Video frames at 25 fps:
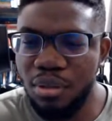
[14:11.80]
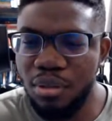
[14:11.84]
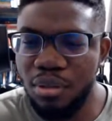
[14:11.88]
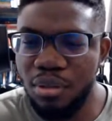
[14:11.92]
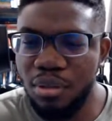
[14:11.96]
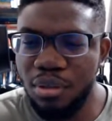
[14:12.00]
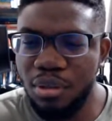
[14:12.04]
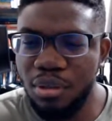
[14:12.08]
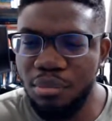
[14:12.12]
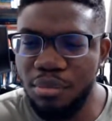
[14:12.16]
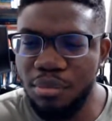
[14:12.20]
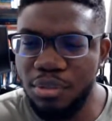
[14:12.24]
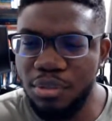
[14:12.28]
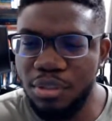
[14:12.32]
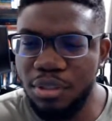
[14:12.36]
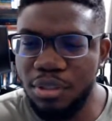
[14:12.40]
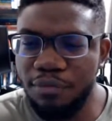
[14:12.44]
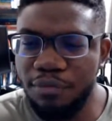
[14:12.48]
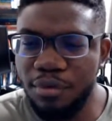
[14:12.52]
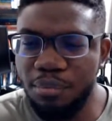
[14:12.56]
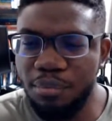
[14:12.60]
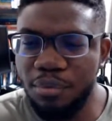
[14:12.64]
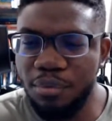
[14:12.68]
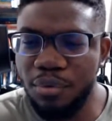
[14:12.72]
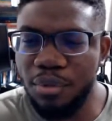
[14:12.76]
Let me see if
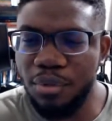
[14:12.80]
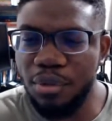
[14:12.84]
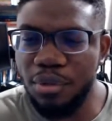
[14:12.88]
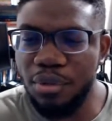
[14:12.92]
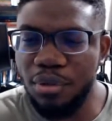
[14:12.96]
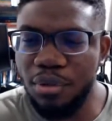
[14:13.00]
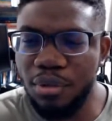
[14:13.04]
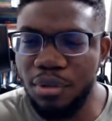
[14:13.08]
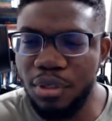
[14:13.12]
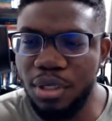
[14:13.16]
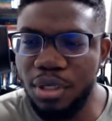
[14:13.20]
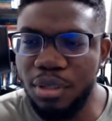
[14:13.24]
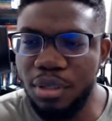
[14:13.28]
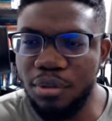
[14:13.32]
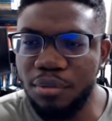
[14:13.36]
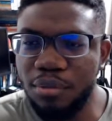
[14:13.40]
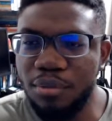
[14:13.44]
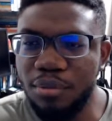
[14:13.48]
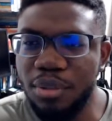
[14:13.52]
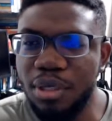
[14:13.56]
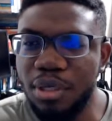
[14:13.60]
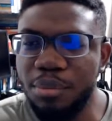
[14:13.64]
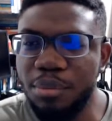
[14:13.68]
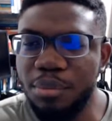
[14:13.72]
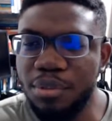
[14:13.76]
I pull it all out.
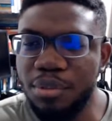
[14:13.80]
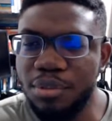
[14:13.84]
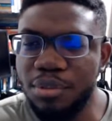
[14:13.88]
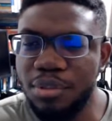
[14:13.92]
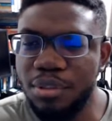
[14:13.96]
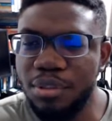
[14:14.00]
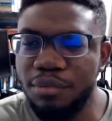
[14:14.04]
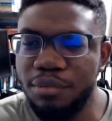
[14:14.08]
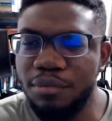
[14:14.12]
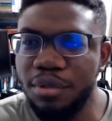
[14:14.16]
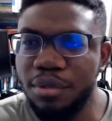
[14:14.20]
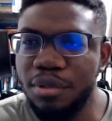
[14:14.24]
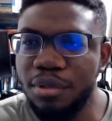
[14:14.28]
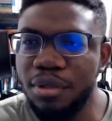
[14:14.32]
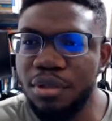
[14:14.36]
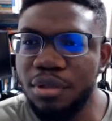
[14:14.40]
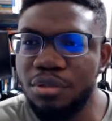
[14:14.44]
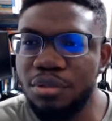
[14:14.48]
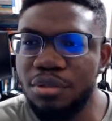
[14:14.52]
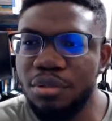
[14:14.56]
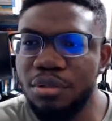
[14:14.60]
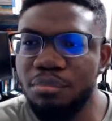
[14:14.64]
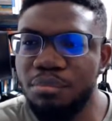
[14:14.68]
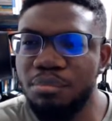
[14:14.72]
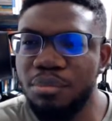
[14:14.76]
What happens if I
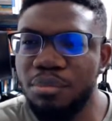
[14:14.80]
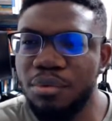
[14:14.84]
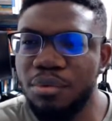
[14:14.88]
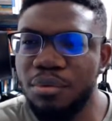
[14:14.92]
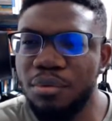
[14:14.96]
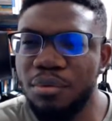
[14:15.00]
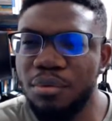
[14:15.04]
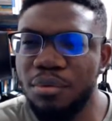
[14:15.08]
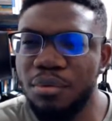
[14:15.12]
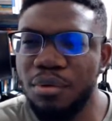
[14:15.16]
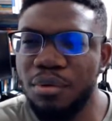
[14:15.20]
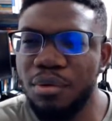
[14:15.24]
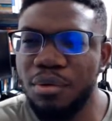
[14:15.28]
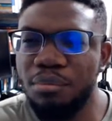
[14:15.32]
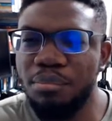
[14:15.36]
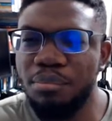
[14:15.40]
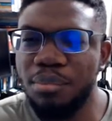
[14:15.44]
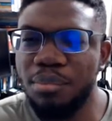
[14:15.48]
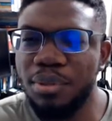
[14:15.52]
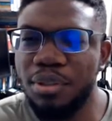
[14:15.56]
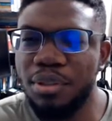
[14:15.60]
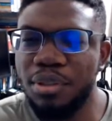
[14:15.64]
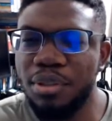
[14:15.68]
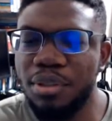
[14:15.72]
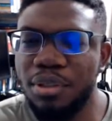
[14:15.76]
actually pull
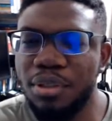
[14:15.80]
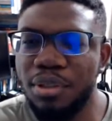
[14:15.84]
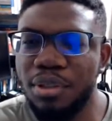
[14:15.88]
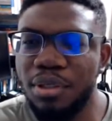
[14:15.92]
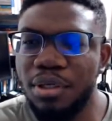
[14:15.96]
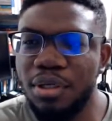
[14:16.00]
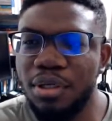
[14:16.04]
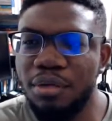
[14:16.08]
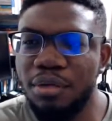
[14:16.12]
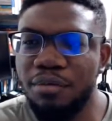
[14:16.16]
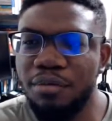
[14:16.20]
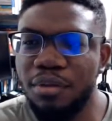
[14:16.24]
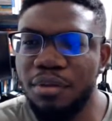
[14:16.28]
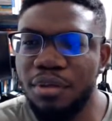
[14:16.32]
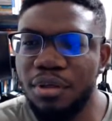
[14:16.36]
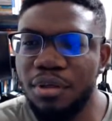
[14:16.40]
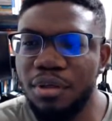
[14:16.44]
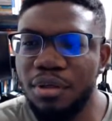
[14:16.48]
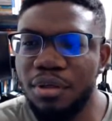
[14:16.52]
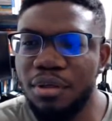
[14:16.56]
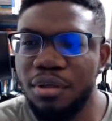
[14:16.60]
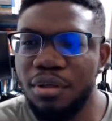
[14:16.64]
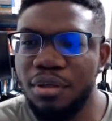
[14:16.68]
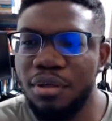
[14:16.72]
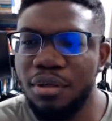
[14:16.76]
completely everything
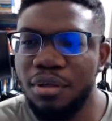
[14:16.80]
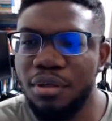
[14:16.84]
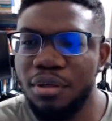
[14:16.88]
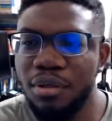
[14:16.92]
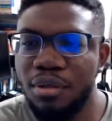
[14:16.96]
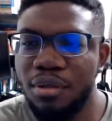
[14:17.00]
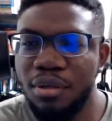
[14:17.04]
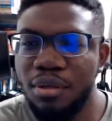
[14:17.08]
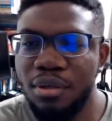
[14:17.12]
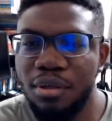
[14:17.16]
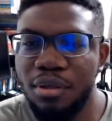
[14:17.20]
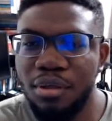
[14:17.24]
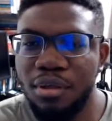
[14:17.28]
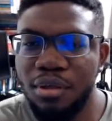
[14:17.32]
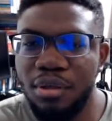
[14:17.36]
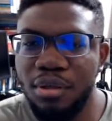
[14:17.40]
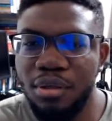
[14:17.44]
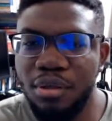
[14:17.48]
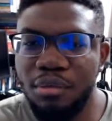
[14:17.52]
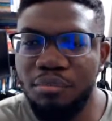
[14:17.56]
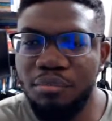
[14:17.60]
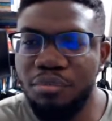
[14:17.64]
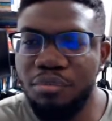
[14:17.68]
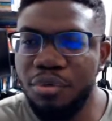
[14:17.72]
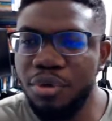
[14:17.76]

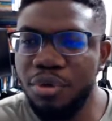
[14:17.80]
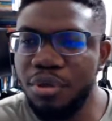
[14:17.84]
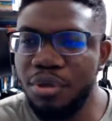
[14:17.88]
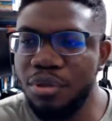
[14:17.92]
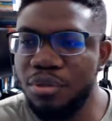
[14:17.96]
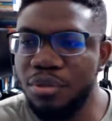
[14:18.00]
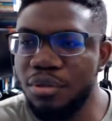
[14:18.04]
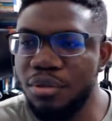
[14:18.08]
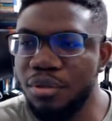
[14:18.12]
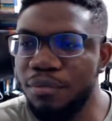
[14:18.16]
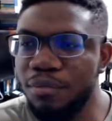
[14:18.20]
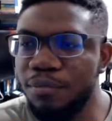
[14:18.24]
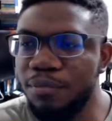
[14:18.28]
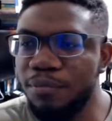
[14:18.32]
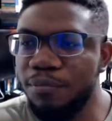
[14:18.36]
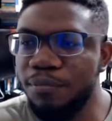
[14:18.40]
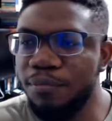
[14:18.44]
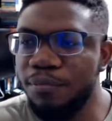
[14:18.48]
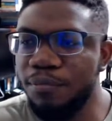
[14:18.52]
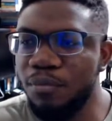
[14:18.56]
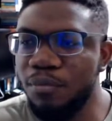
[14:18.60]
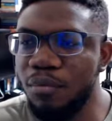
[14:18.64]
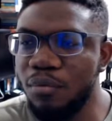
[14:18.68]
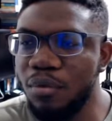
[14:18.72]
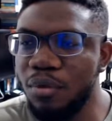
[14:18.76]
and bring it to the
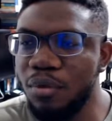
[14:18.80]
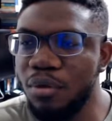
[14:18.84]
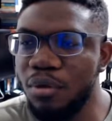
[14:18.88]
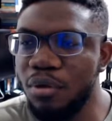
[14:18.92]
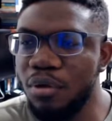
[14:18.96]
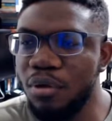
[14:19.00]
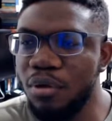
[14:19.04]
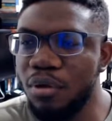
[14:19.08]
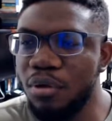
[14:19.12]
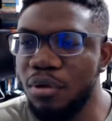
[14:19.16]
fore?